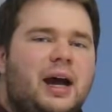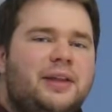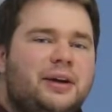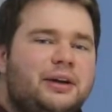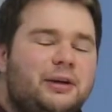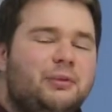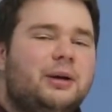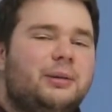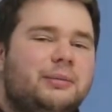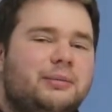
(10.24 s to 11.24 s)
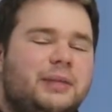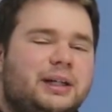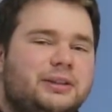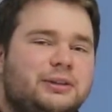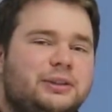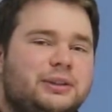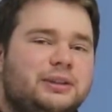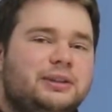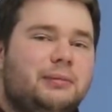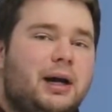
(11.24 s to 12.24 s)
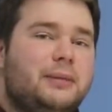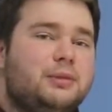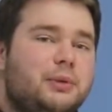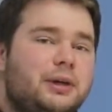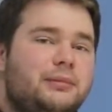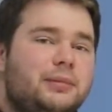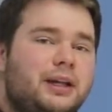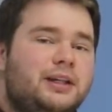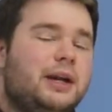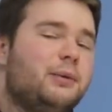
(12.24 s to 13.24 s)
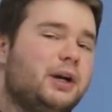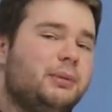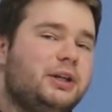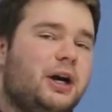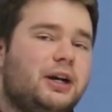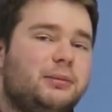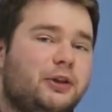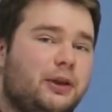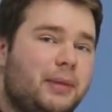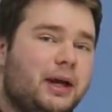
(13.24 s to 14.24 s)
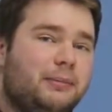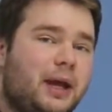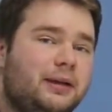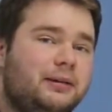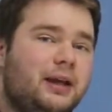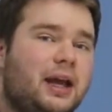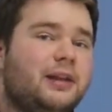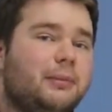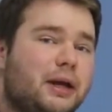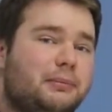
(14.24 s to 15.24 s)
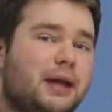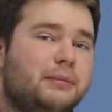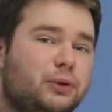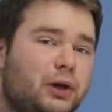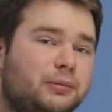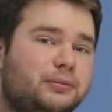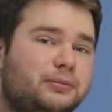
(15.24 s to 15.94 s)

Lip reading: Hi there, and welcome to Mechsolutions. My name is William, and today we're going to be talking about the MetPen and the MetPen Pro.